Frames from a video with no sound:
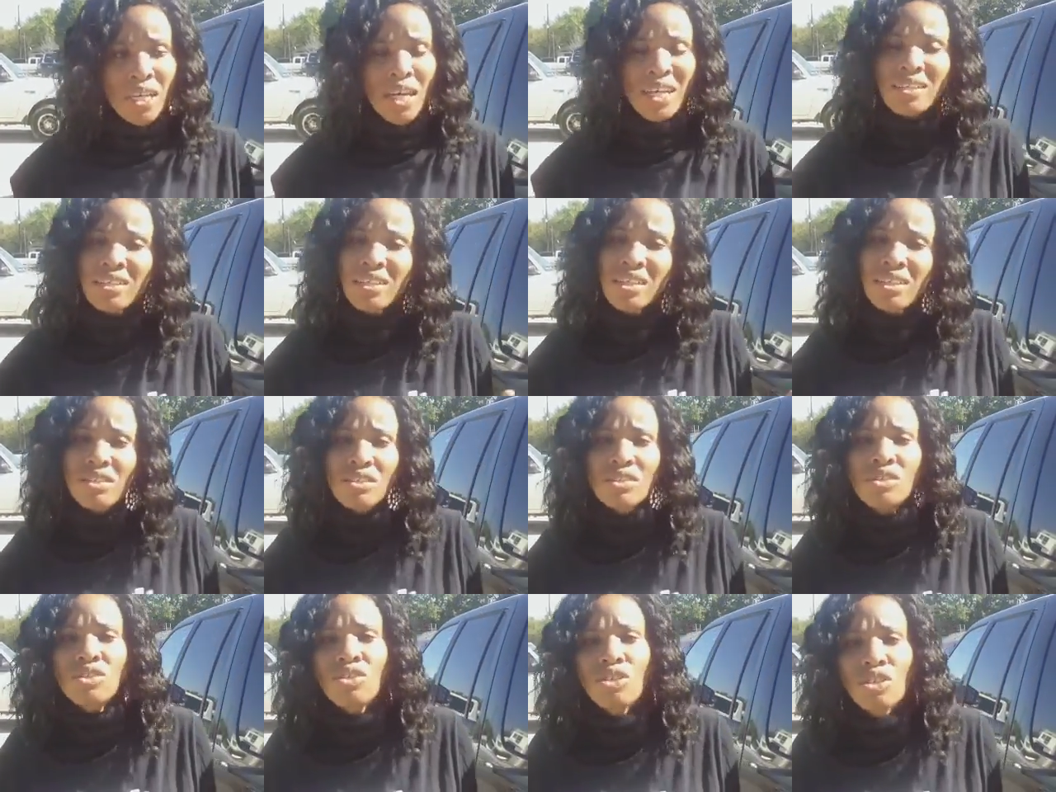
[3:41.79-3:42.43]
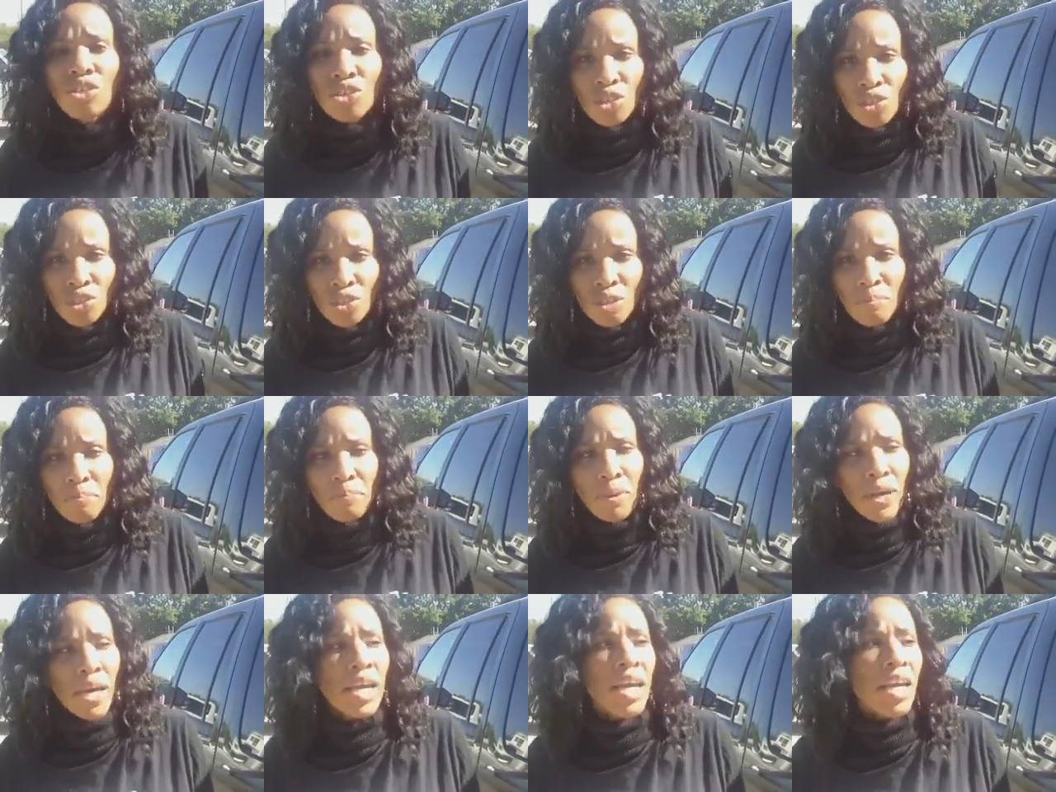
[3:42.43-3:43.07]
that's his decision
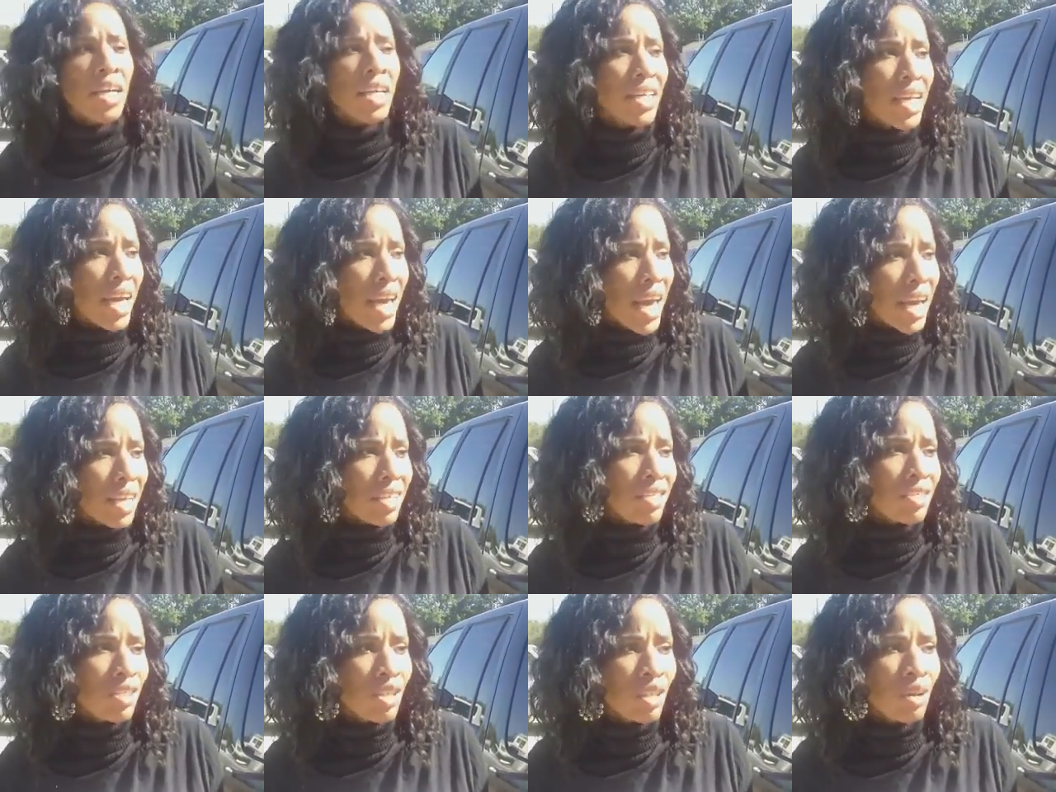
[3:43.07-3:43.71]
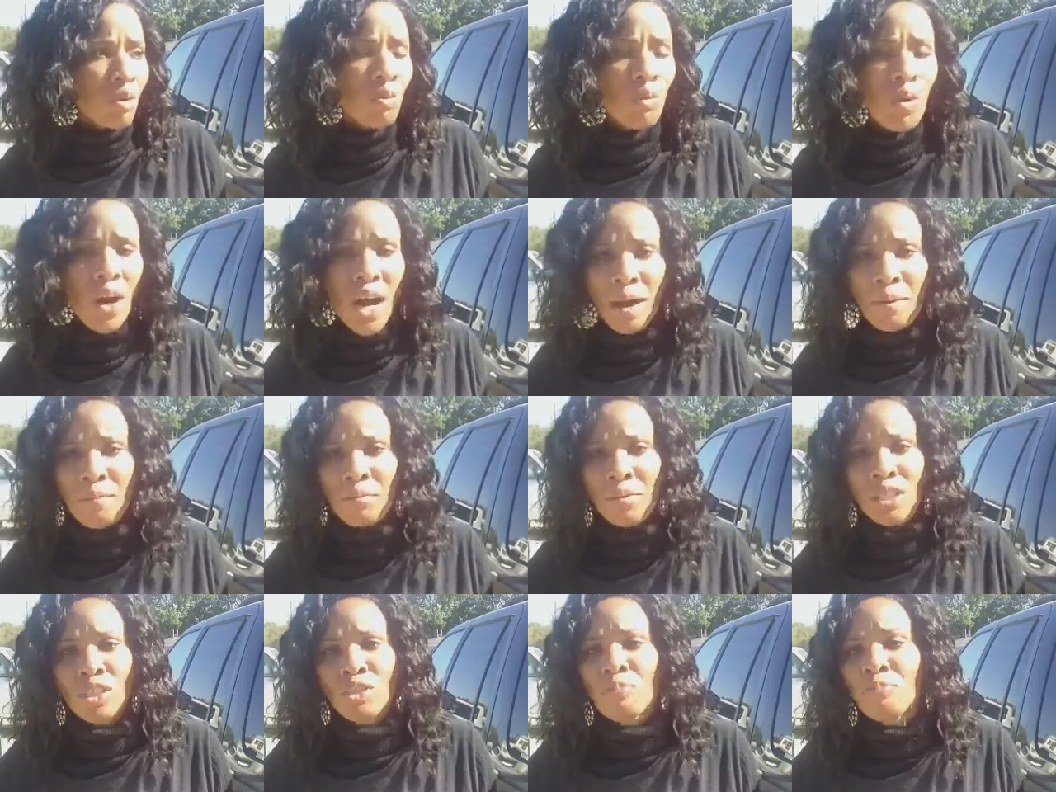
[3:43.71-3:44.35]
to beg and ask them
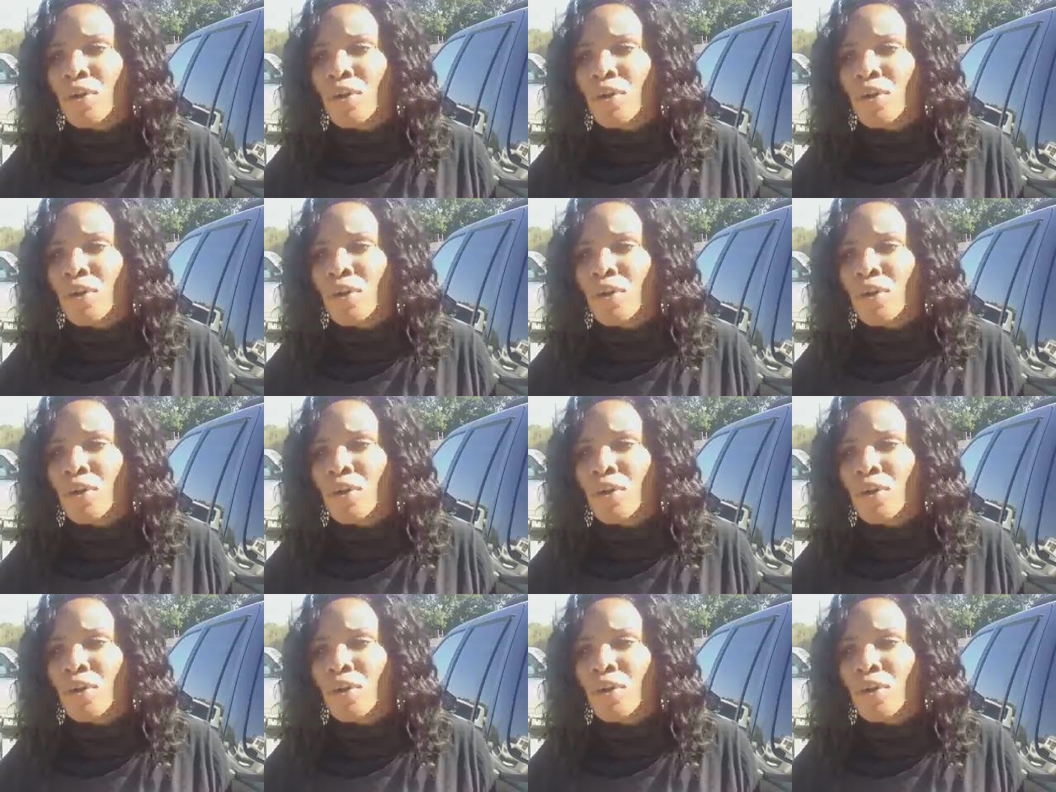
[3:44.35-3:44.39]
why me.